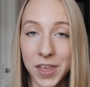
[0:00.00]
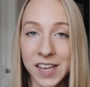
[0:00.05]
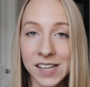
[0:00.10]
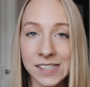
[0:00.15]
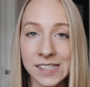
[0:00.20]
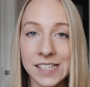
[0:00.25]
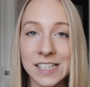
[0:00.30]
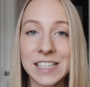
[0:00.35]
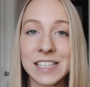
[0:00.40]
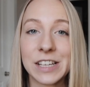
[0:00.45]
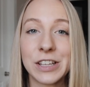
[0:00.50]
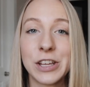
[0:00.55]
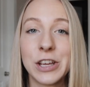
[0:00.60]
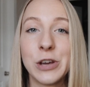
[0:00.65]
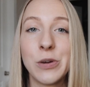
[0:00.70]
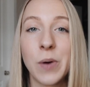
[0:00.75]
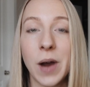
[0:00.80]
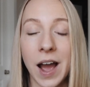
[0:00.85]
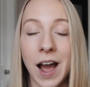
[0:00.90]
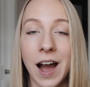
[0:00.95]
this until
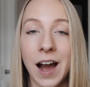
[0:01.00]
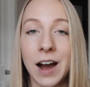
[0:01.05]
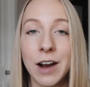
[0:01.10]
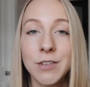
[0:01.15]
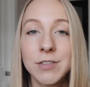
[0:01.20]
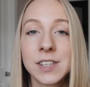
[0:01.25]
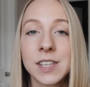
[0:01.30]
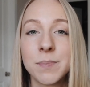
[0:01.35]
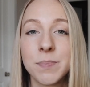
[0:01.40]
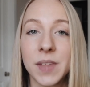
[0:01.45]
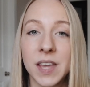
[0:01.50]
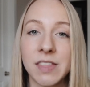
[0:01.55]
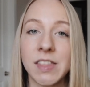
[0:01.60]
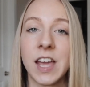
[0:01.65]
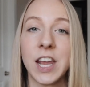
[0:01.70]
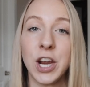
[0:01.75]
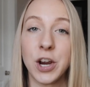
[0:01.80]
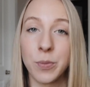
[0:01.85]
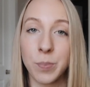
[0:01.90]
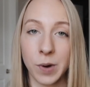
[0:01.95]
you have something
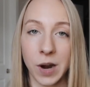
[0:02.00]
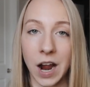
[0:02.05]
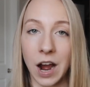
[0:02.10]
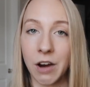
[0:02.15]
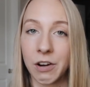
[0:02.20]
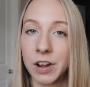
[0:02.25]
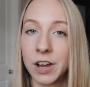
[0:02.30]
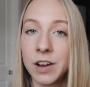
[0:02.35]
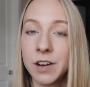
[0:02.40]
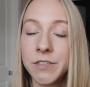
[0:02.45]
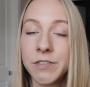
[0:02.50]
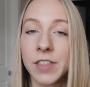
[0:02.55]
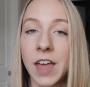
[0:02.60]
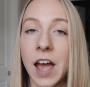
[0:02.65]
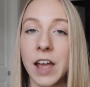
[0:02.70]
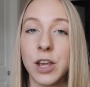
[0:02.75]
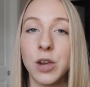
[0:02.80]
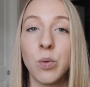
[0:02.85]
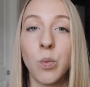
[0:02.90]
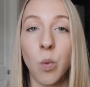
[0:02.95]
that you're proud of
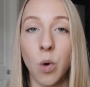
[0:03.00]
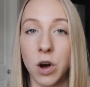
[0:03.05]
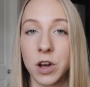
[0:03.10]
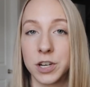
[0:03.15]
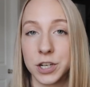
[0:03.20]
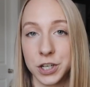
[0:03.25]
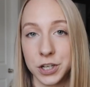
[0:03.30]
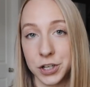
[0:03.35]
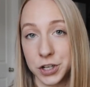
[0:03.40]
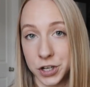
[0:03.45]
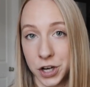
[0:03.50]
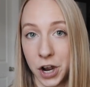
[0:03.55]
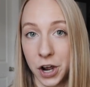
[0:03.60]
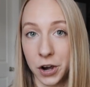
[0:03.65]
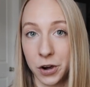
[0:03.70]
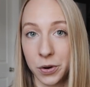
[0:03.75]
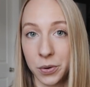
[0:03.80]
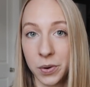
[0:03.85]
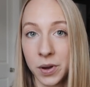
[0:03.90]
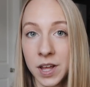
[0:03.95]
that you want to
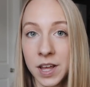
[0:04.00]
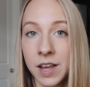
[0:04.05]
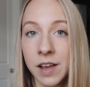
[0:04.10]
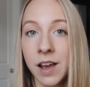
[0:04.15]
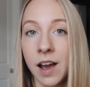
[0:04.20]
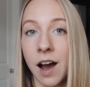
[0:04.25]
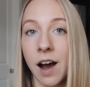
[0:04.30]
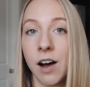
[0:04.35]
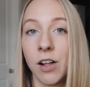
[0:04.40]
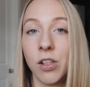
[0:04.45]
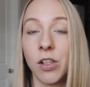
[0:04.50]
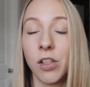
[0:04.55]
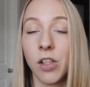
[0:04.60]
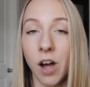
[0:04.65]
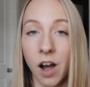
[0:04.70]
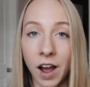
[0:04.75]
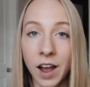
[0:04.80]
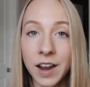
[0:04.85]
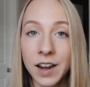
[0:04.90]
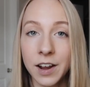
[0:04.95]
show a
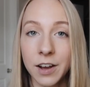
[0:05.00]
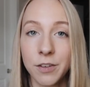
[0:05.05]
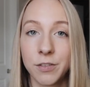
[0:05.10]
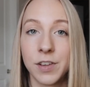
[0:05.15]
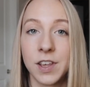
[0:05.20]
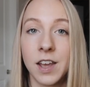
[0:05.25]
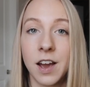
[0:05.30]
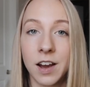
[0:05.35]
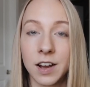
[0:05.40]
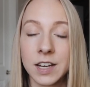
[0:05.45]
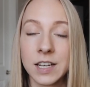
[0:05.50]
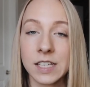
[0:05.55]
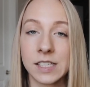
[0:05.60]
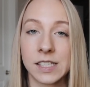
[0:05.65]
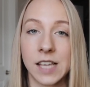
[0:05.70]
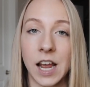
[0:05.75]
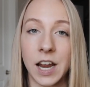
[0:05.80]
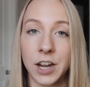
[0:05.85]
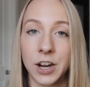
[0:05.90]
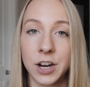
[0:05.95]
lot of young
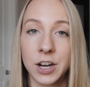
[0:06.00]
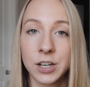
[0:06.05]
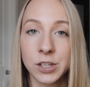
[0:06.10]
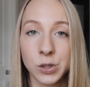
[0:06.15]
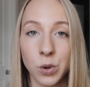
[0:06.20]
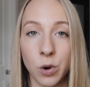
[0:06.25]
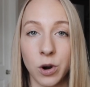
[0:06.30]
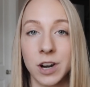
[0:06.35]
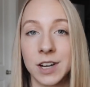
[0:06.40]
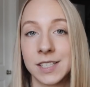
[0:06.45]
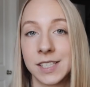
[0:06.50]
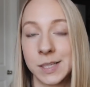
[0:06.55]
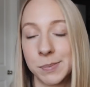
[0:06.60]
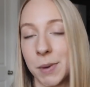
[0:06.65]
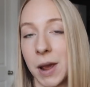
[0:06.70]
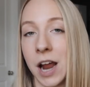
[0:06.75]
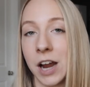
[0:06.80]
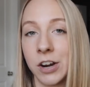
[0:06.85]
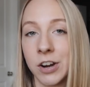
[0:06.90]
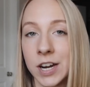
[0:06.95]
designers or
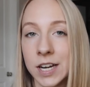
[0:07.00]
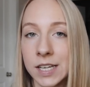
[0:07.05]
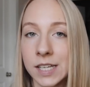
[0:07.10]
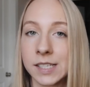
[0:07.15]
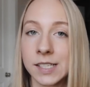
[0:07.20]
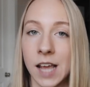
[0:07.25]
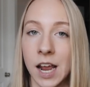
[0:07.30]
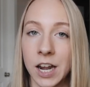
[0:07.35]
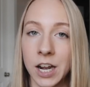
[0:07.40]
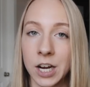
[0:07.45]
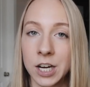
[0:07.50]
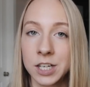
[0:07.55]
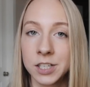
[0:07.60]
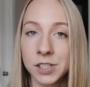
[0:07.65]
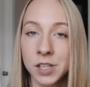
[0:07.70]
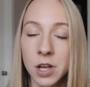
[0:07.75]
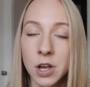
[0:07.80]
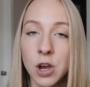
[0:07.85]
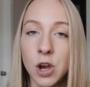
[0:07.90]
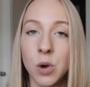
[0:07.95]
aspiring
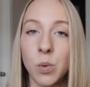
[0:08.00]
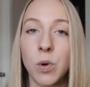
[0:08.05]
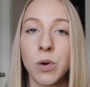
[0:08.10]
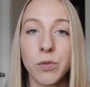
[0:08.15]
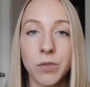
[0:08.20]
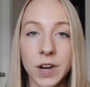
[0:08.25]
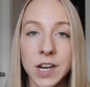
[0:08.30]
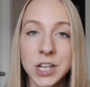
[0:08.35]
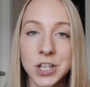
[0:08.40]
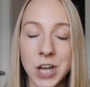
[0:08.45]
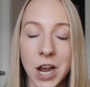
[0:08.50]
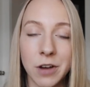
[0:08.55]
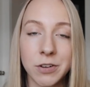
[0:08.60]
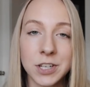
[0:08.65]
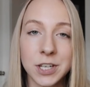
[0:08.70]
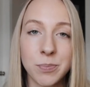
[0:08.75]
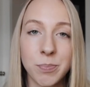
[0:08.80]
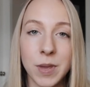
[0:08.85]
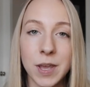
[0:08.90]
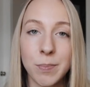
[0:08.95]
designers will reach
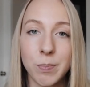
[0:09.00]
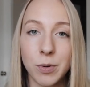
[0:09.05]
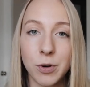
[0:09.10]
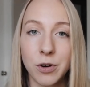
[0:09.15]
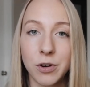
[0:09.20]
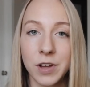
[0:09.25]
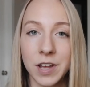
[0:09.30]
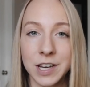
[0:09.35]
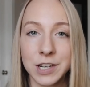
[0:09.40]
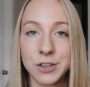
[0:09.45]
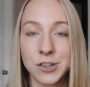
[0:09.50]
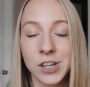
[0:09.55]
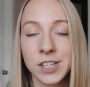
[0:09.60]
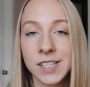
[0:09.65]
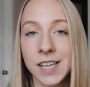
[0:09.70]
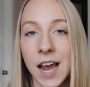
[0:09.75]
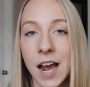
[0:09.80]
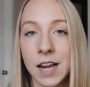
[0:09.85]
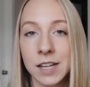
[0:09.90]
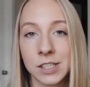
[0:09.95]
out to people and
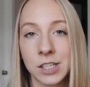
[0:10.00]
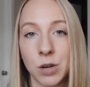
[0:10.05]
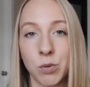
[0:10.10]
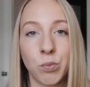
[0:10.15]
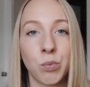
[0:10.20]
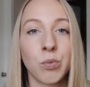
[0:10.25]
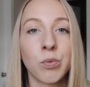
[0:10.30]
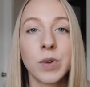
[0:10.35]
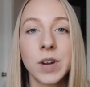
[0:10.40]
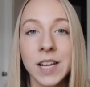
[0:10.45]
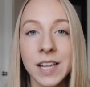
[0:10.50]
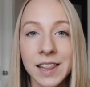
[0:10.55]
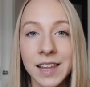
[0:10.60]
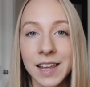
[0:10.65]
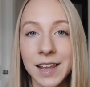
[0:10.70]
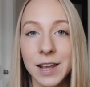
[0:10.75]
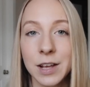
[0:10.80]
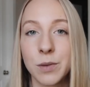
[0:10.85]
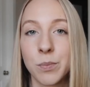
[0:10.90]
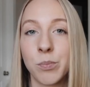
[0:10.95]
just ask
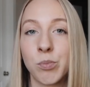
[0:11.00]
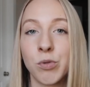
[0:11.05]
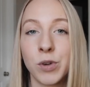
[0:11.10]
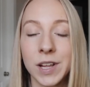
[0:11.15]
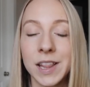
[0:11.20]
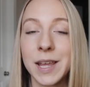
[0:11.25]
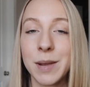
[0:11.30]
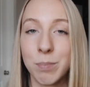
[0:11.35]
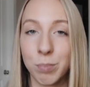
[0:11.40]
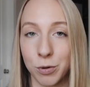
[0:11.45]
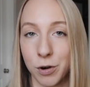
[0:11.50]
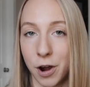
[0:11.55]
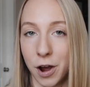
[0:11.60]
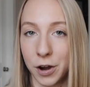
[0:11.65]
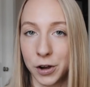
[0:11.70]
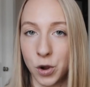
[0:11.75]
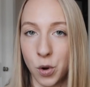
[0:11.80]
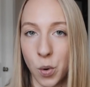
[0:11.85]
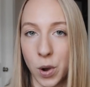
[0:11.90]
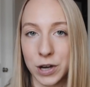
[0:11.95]
really, really
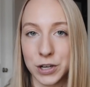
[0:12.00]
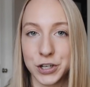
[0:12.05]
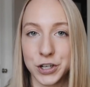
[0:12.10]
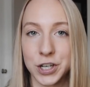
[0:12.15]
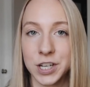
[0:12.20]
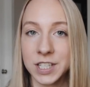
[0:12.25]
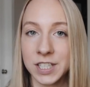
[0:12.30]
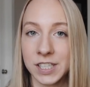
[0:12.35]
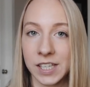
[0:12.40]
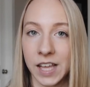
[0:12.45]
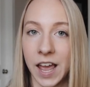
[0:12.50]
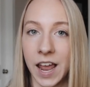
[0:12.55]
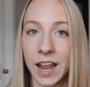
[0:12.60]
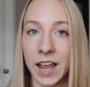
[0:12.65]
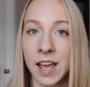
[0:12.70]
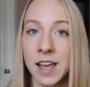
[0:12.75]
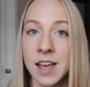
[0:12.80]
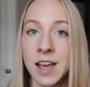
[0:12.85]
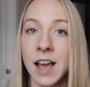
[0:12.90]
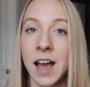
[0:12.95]
broad questions like,